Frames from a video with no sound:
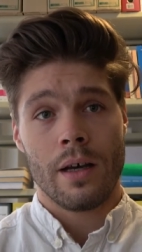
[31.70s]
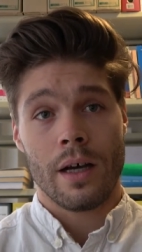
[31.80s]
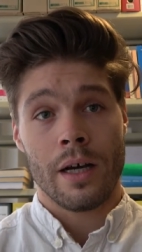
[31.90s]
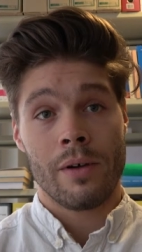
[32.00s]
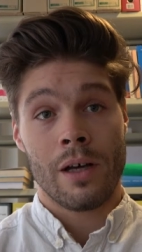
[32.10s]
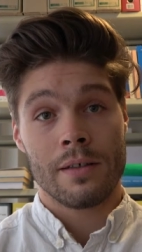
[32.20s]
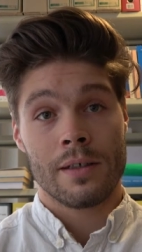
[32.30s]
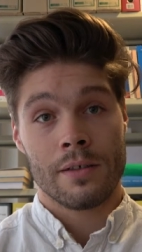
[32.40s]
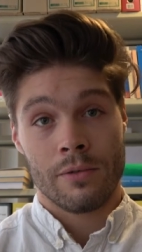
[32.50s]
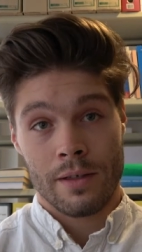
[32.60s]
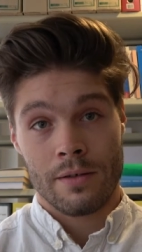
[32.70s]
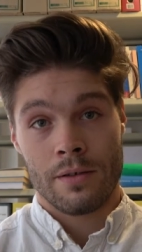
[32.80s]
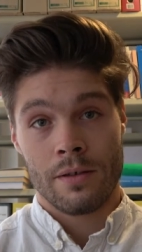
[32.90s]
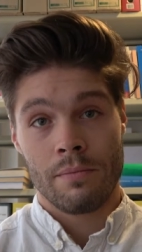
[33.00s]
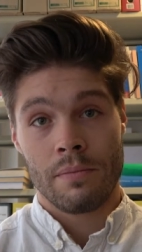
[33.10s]
I will ask this
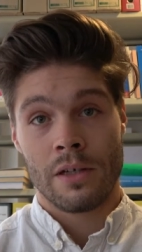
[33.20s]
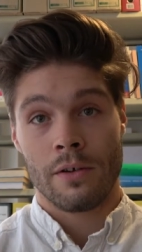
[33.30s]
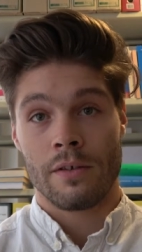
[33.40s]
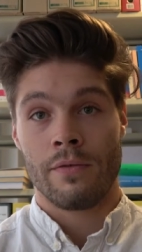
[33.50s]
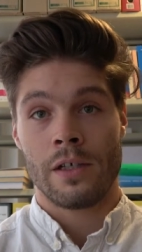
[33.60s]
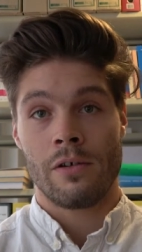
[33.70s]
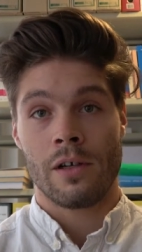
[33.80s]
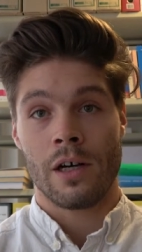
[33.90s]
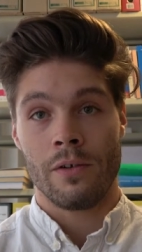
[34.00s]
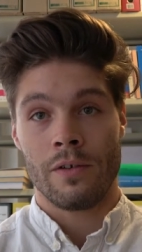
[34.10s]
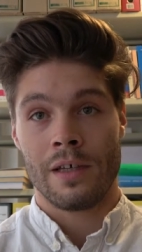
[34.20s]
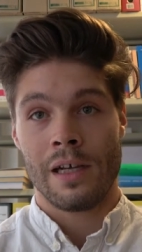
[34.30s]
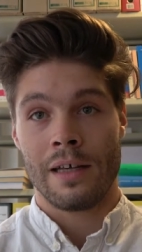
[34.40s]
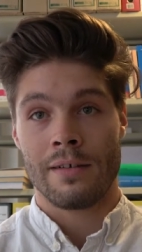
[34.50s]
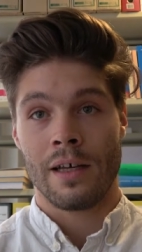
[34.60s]
question because the Federal Council
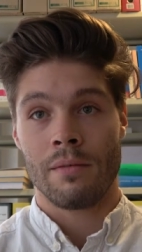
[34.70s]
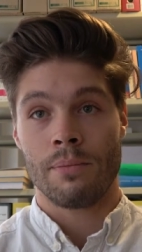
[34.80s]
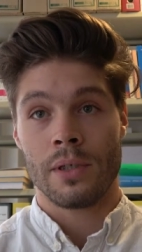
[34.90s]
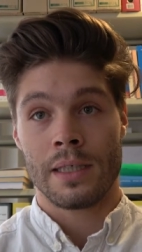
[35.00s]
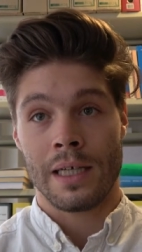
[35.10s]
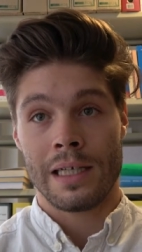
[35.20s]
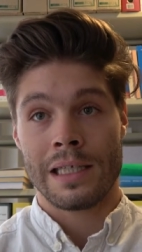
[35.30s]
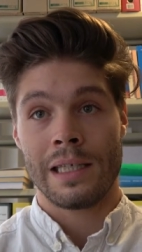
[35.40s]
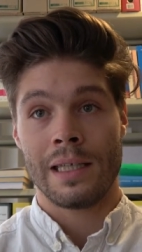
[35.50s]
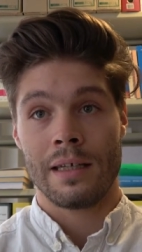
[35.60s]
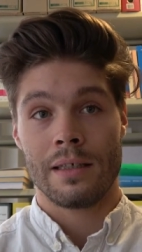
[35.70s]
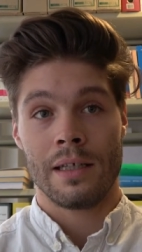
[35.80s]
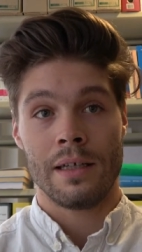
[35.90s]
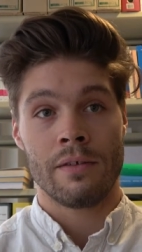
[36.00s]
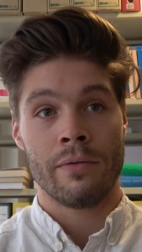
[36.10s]
has done precisely that
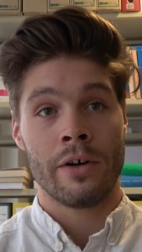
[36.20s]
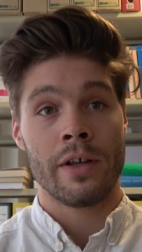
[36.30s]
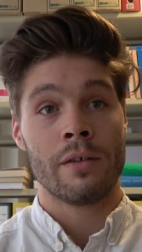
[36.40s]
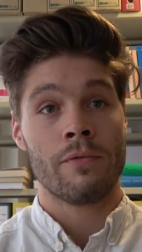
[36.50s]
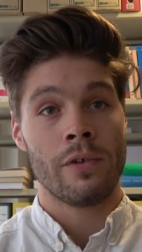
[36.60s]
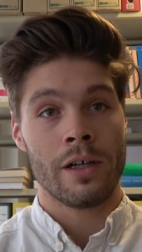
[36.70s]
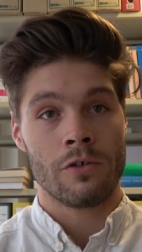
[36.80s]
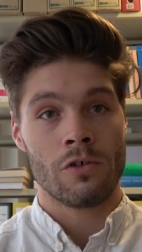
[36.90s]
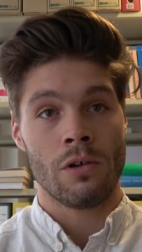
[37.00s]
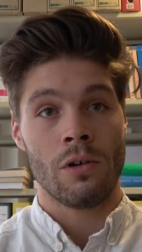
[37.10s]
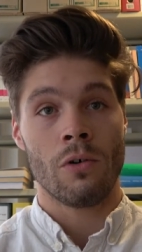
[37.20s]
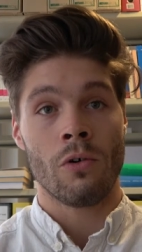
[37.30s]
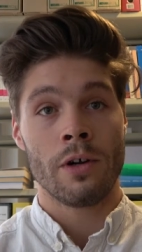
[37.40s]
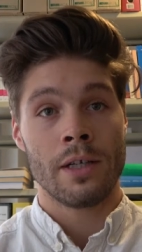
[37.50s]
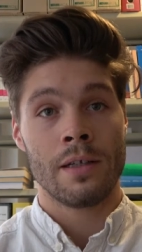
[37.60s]
in its very influential
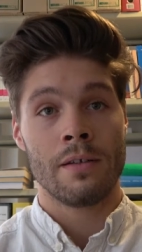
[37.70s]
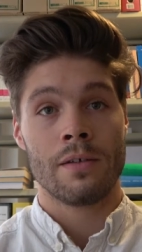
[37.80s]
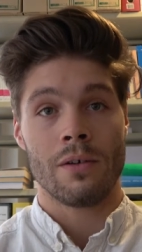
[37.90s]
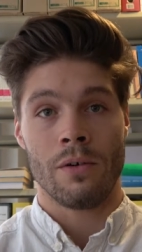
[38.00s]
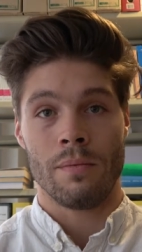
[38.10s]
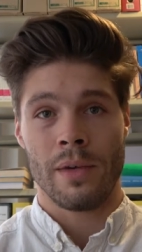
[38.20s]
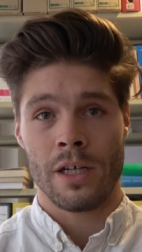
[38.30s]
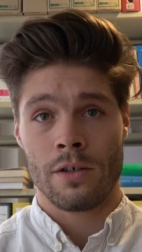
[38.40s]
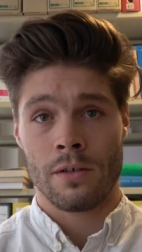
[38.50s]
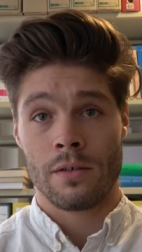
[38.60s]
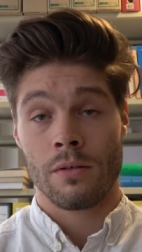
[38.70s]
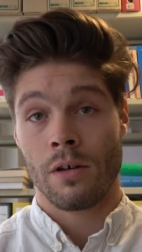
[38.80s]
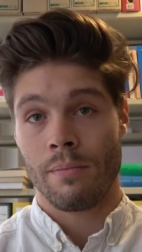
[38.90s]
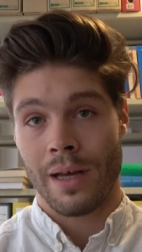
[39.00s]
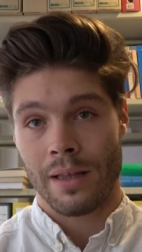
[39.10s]
Ordinance on Measures to
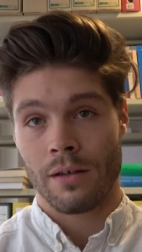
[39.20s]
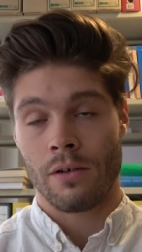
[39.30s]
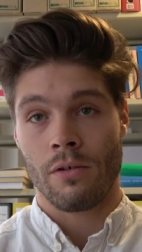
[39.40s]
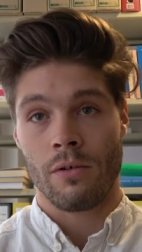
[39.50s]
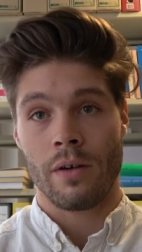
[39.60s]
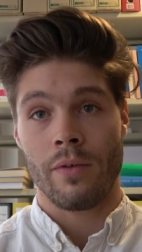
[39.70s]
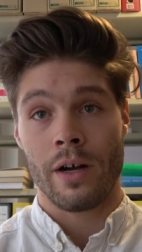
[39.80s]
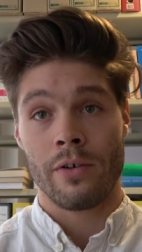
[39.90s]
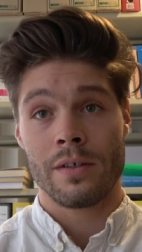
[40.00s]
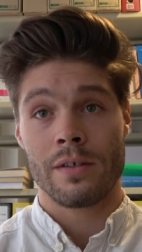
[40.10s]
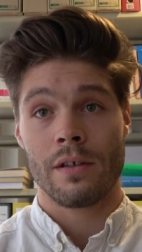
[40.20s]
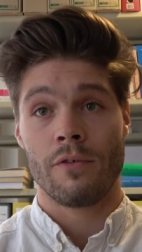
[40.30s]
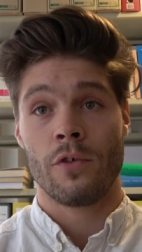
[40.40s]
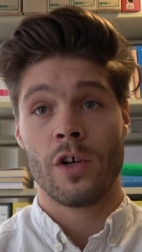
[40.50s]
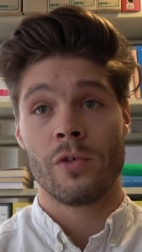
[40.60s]
Combat the Coronavirus,
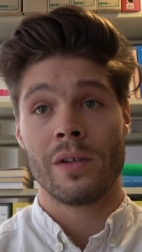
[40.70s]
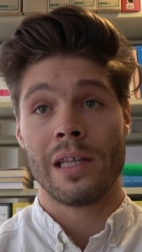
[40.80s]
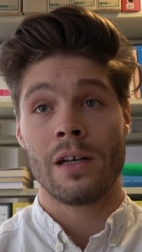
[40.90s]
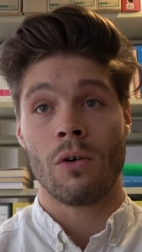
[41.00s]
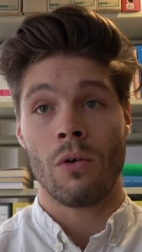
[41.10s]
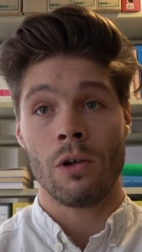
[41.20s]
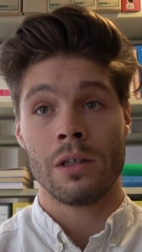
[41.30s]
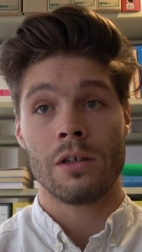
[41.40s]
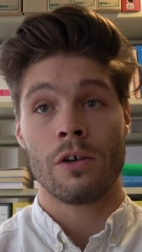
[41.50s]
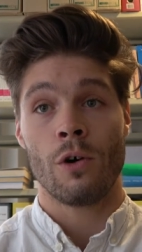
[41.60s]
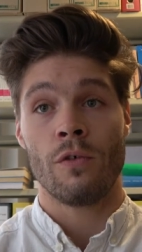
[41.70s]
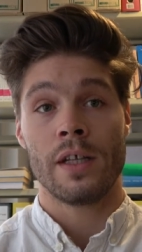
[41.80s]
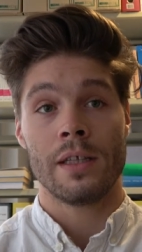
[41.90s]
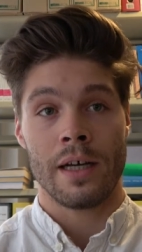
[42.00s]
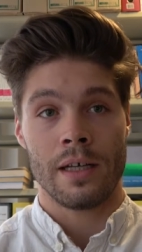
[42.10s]
frequently called
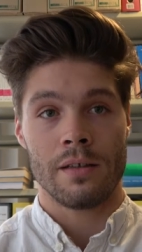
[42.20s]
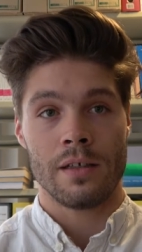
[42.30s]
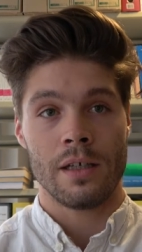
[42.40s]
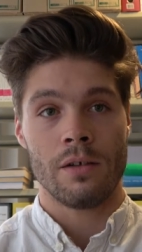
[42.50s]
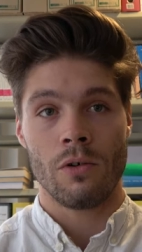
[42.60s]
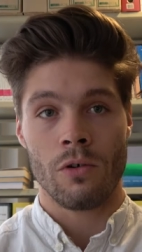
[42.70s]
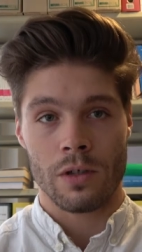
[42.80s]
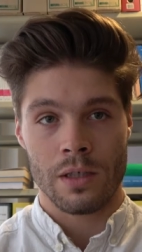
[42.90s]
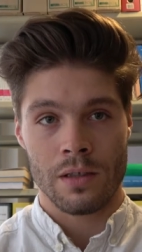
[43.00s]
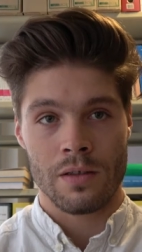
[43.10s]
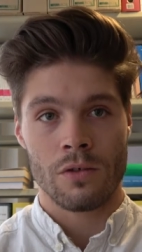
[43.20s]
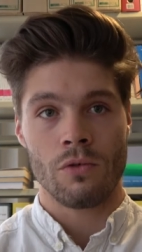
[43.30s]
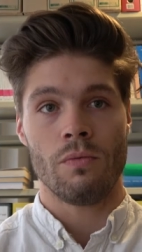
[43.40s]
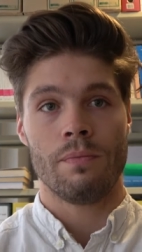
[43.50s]
COVID-19 Ordinance 2.